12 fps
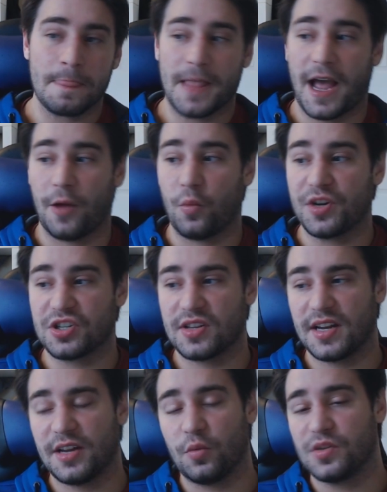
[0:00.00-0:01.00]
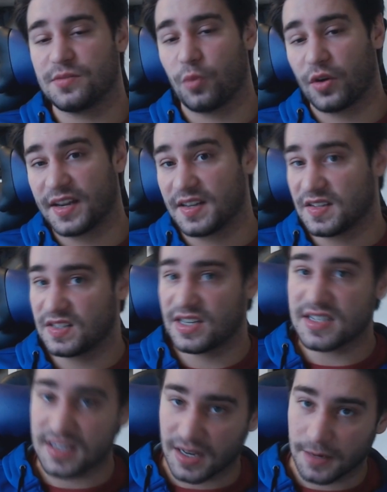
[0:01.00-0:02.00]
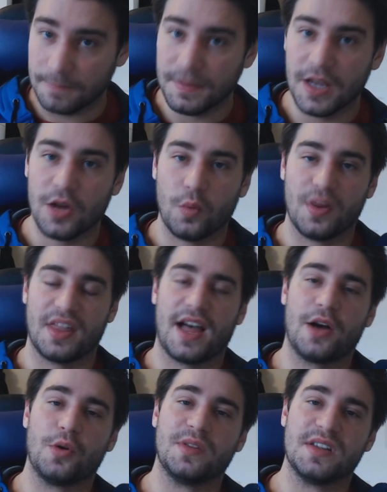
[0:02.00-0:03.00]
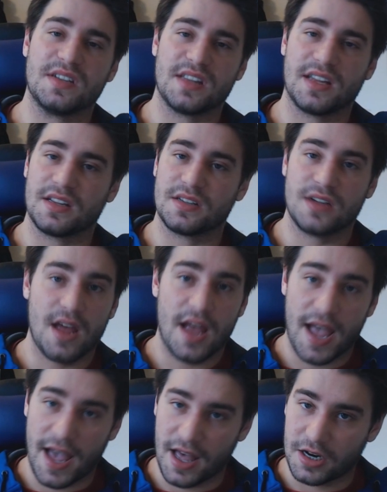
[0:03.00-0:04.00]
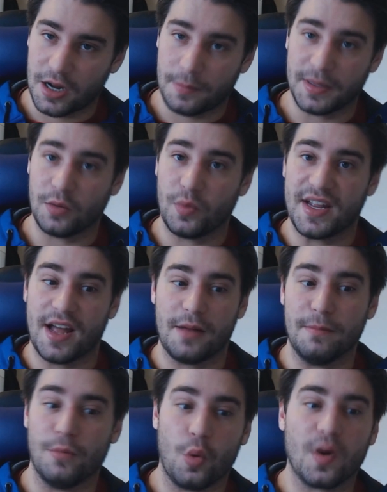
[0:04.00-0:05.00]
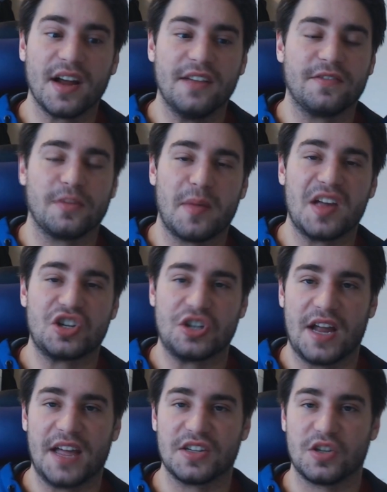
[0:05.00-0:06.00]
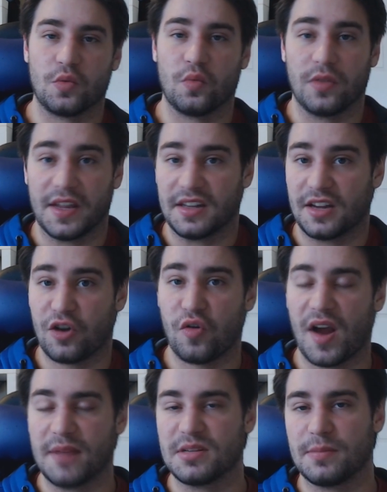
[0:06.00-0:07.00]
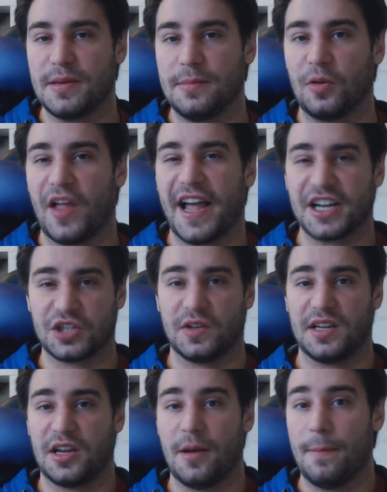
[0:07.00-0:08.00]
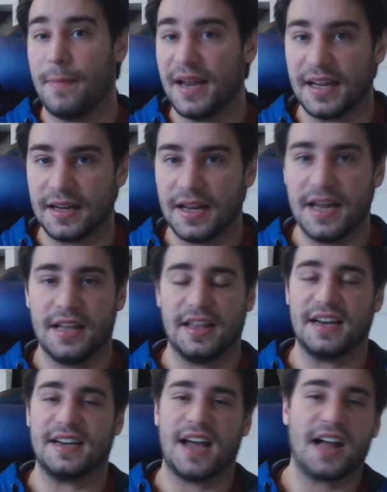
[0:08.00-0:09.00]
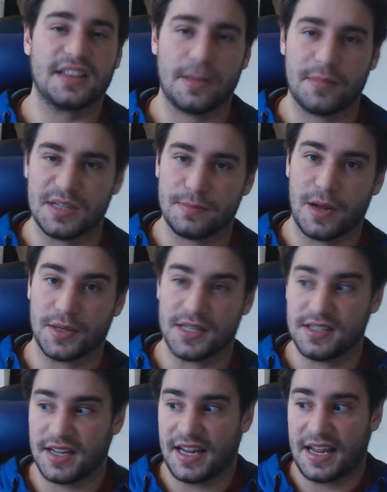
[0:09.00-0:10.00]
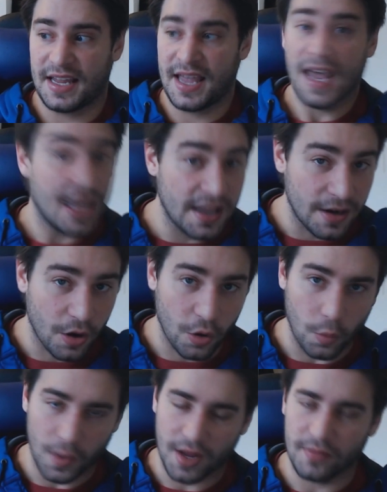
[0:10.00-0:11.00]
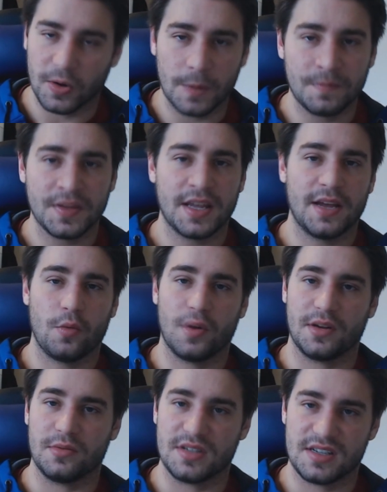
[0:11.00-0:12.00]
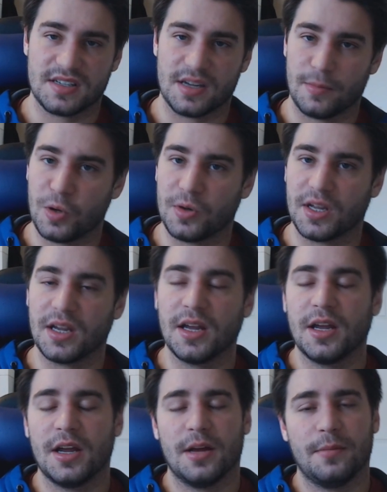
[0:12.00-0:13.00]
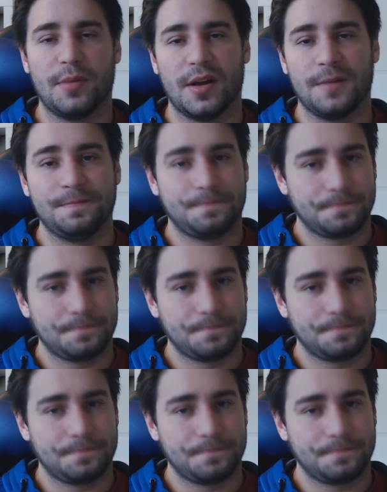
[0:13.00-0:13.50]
I wish that it was more consistent with how these things add up, and we got more information as to like the crimes that people actually committed that got them these bounties, like Kid or whatever when he was at Sabo. But